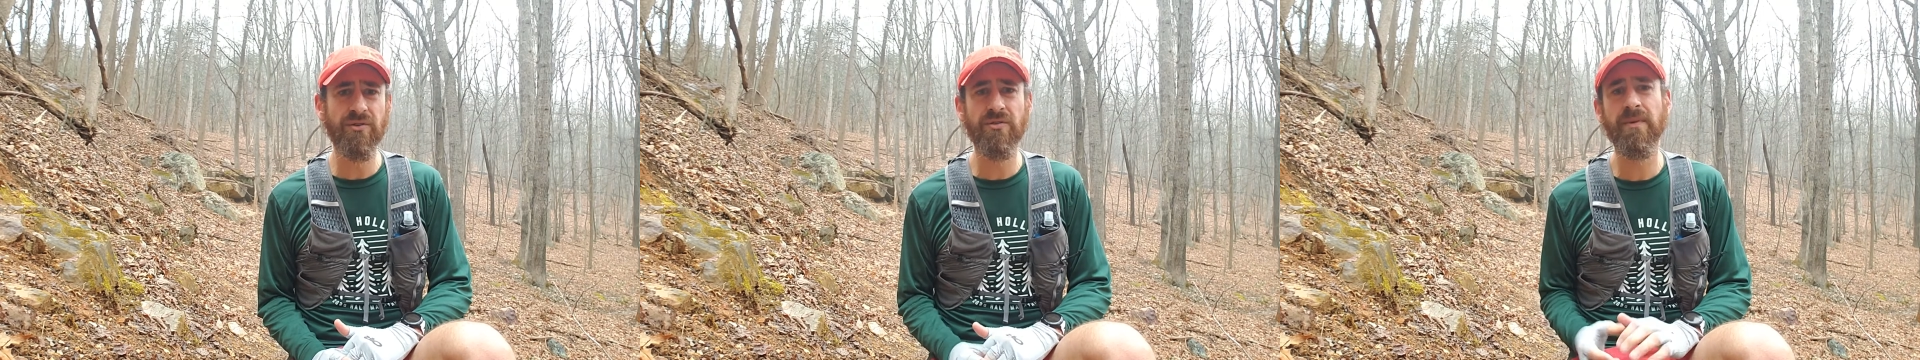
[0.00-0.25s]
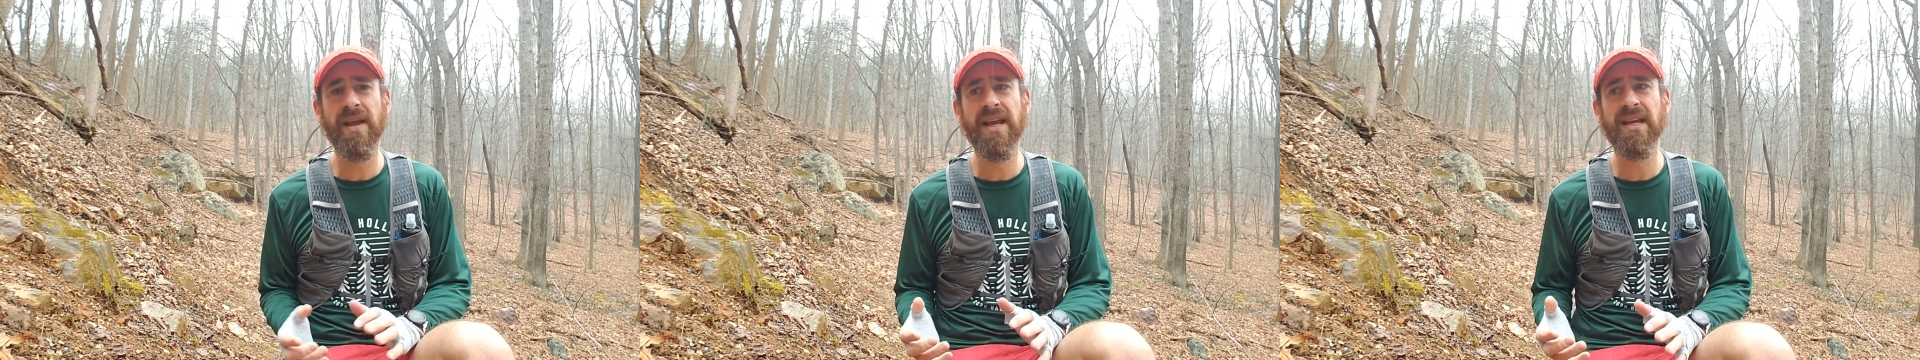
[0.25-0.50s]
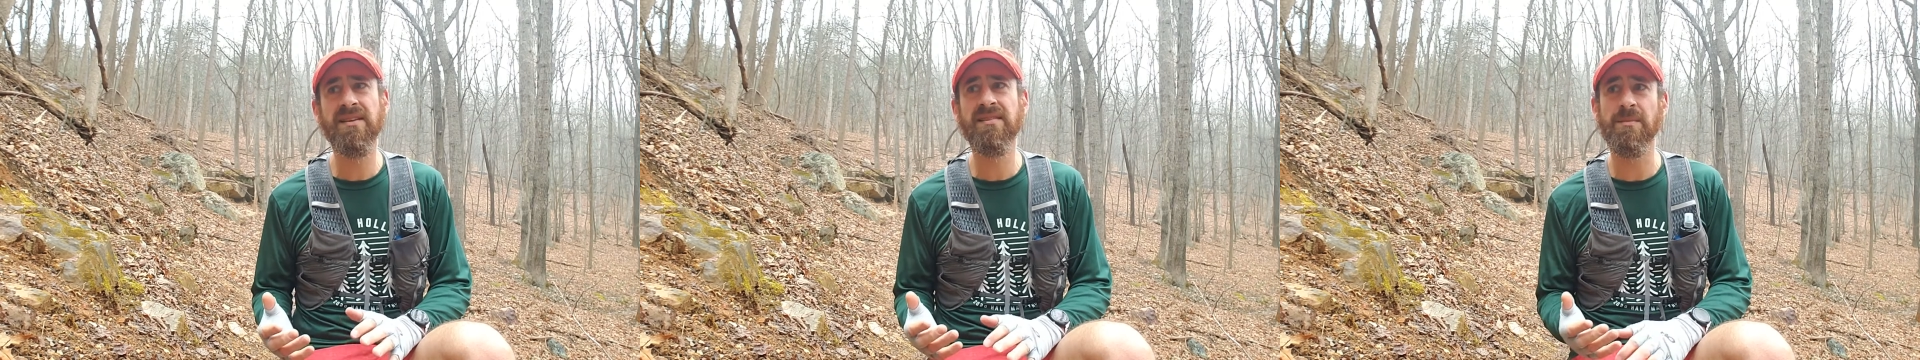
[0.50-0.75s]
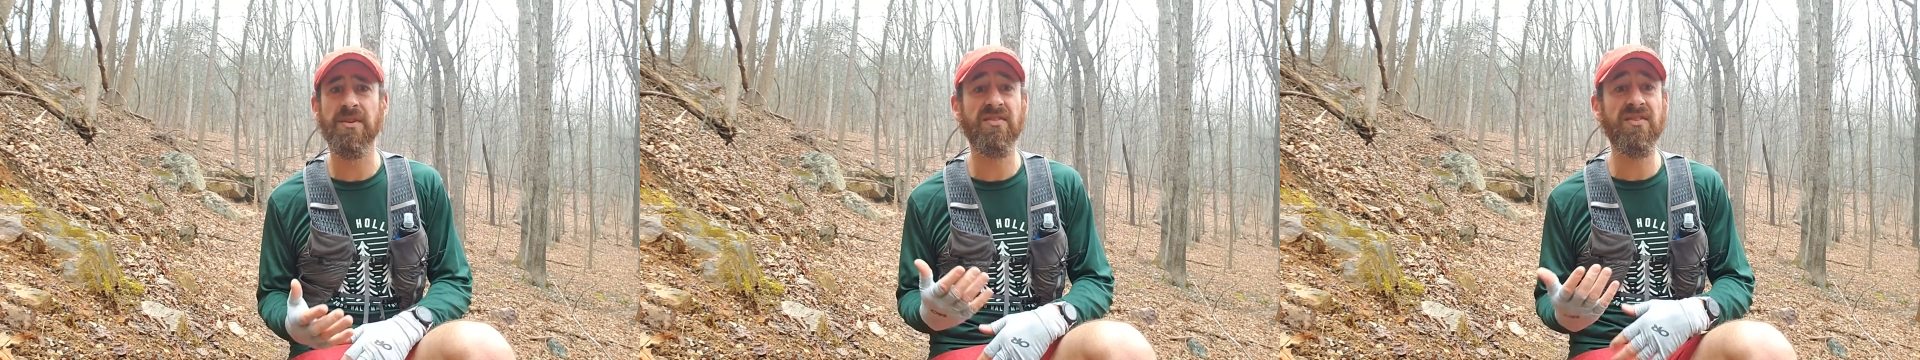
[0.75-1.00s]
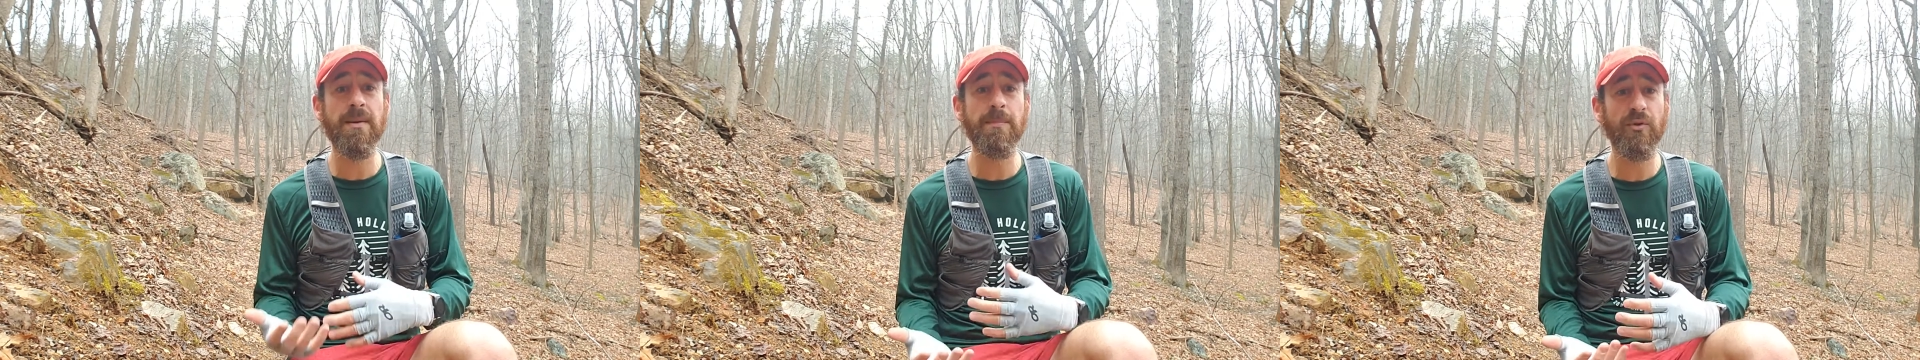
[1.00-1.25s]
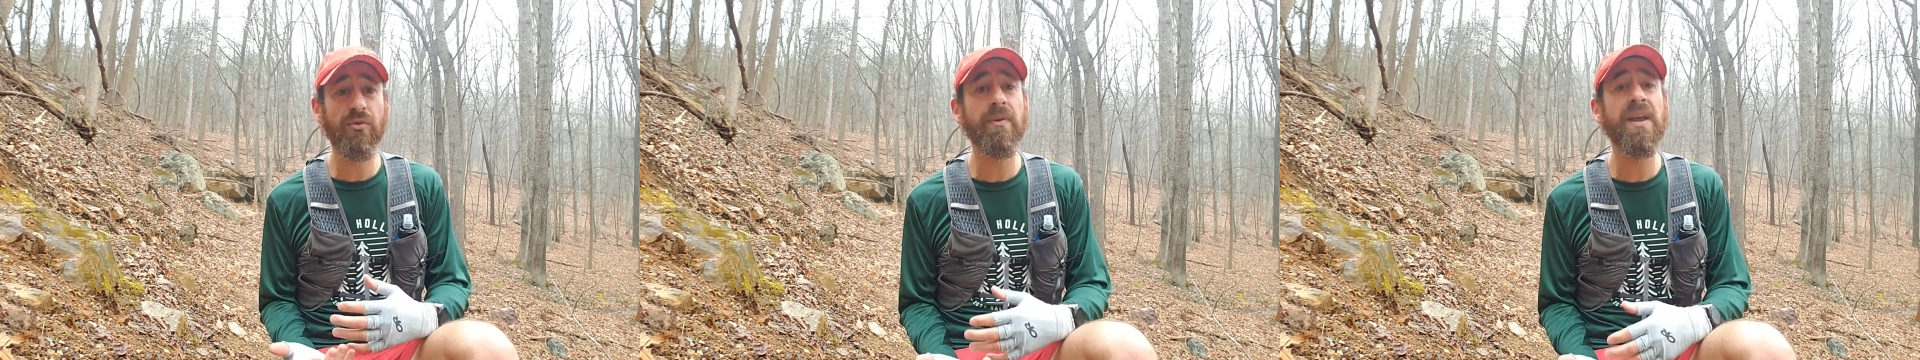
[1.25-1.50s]
terrain, some of the steeper
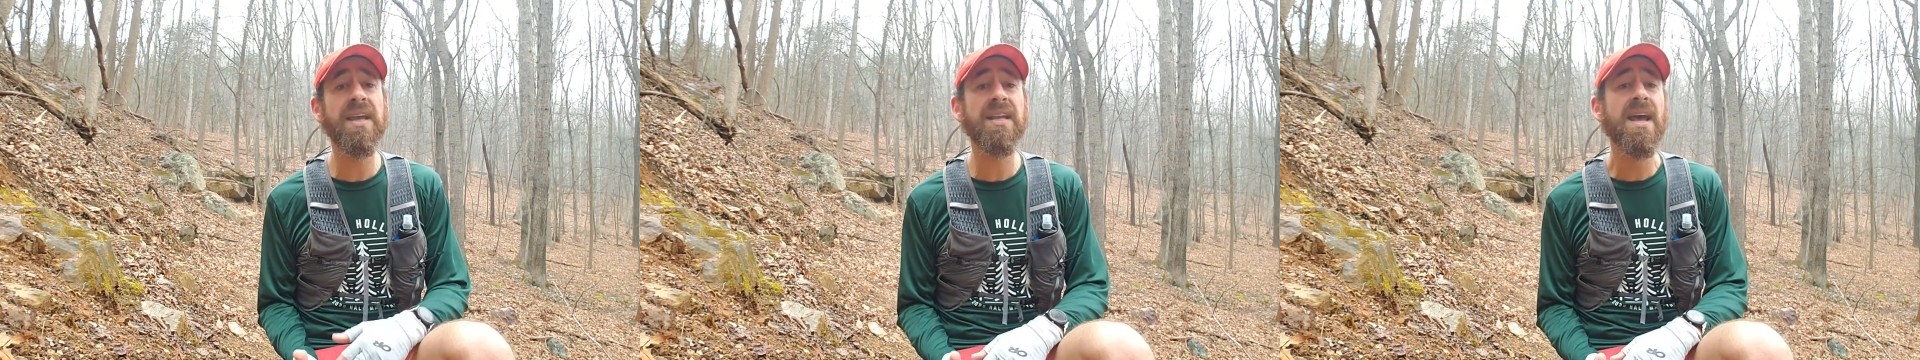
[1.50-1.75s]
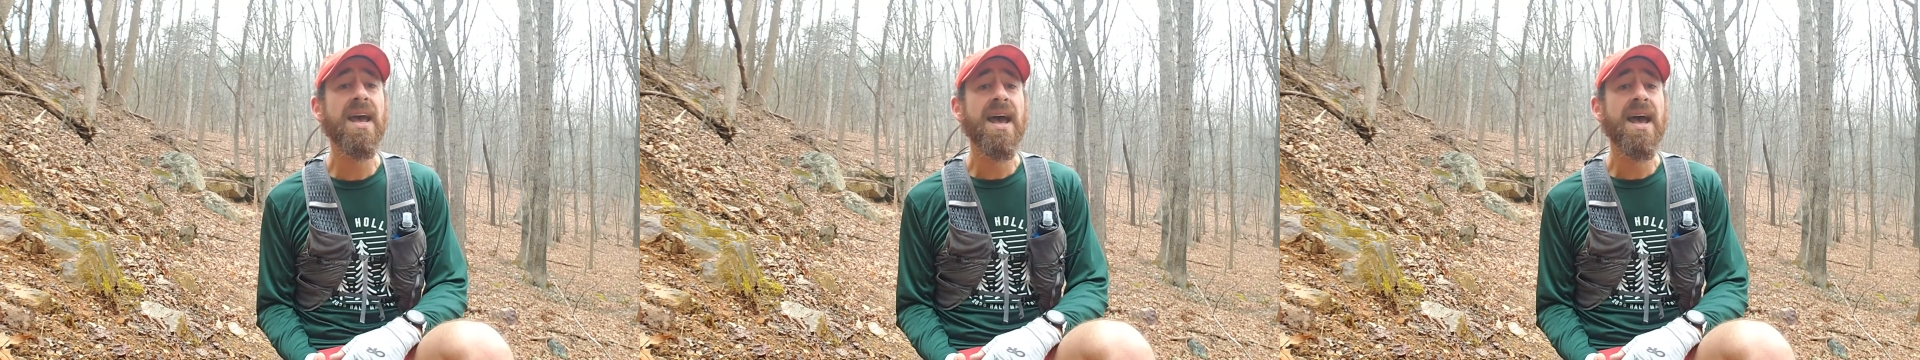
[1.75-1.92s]
terrain,